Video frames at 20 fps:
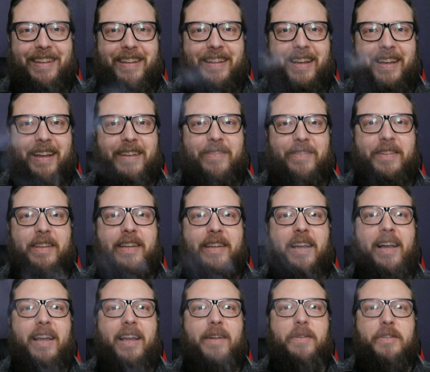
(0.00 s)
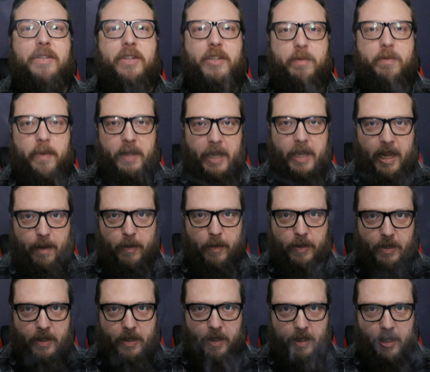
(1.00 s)
I feel like I got to adjust my camera
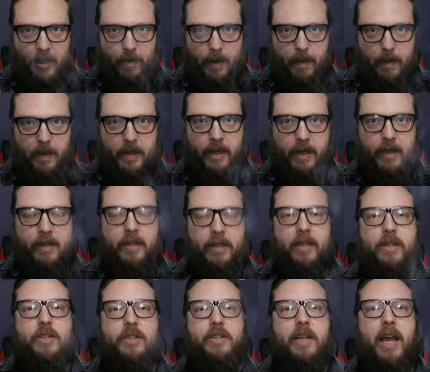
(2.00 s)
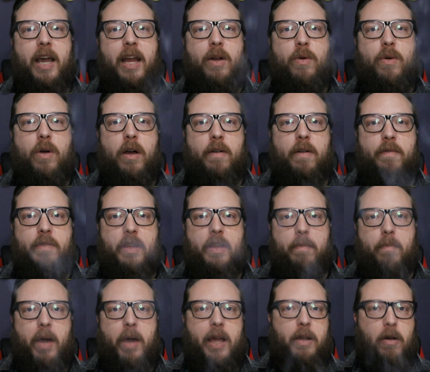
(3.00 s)
just a little bit because the shadow of the
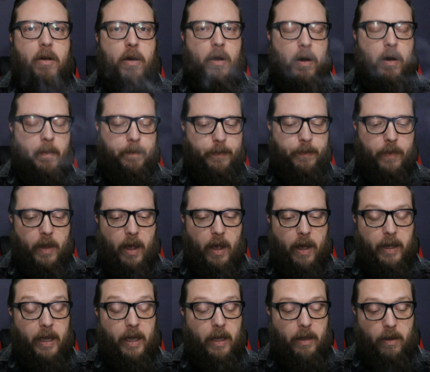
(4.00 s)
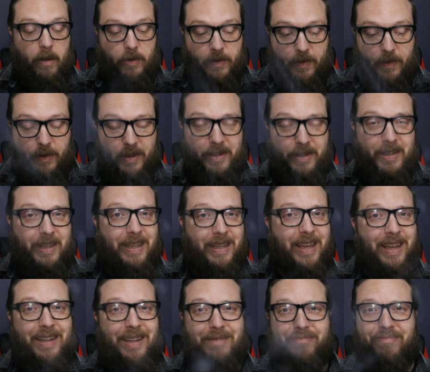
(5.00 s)
mic arm, again, those of you listening
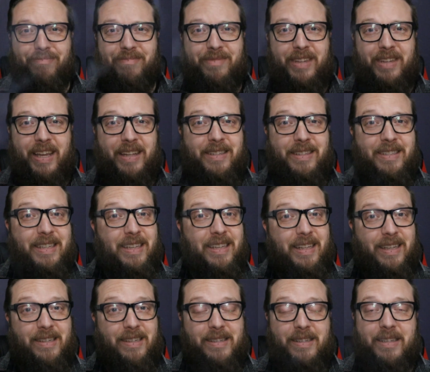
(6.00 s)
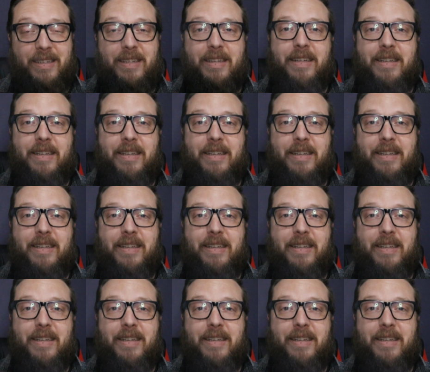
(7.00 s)
can't see this,